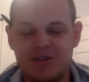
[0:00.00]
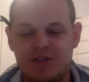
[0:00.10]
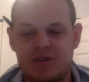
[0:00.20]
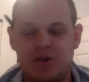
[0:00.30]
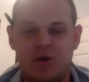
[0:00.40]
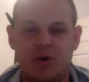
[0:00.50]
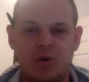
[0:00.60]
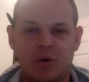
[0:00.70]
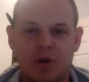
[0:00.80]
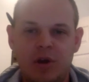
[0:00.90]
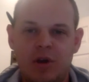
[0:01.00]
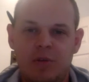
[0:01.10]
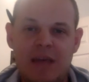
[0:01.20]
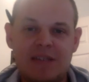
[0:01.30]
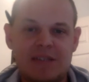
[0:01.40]
So
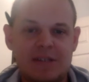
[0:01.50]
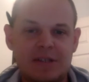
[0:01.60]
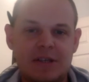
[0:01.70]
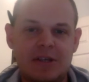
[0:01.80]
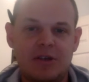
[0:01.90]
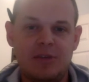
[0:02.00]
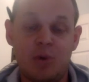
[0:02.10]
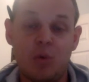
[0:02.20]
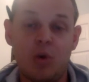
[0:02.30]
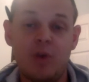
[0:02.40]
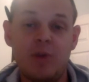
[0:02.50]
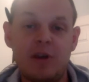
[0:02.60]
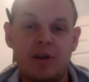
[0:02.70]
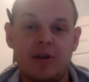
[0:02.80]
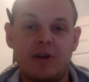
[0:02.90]
basically, you put one minute
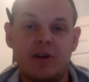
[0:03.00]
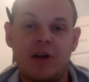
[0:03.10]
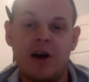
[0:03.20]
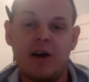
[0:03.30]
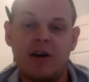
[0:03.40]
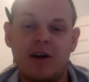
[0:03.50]
on the clock.